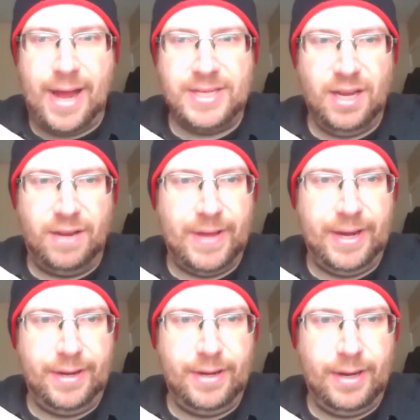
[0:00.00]
I self
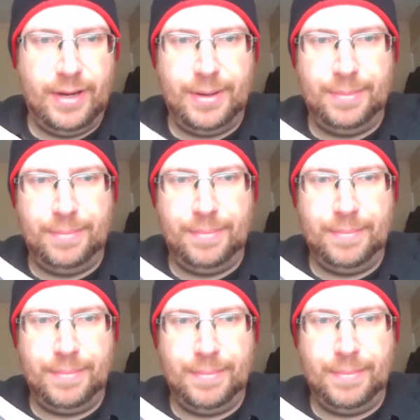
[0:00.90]
edit. Um,
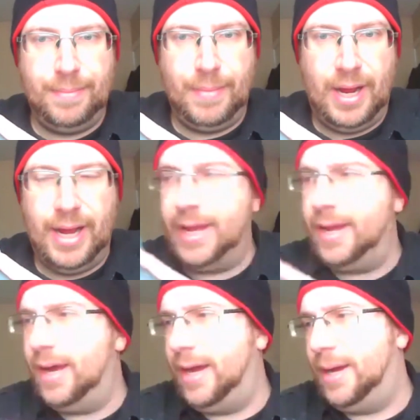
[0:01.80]
I
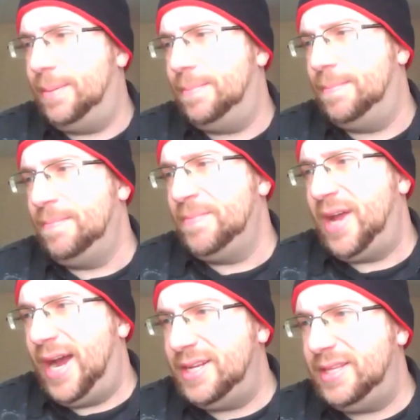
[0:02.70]
um,
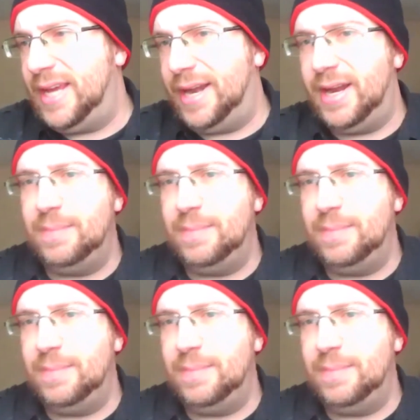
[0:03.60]
I did the editing.